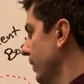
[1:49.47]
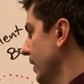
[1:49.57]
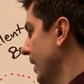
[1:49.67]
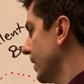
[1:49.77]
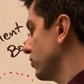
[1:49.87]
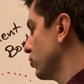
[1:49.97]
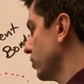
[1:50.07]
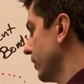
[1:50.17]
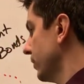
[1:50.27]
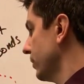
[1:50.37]

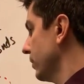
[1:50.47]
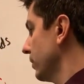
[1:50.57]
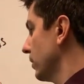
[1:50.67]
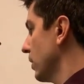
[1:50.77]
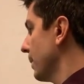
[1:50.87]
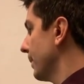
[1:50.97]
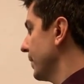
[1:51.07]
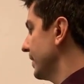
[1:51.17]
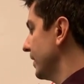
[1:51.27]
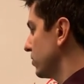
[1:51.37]
hydrogen,
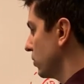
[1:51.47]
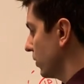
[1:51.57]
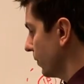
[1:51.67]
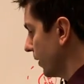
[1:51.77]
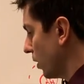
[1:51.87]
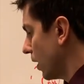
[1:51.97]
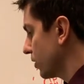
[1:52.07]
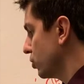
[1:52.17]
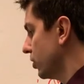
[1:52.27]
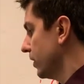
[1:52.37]
but then it's going around oxygen.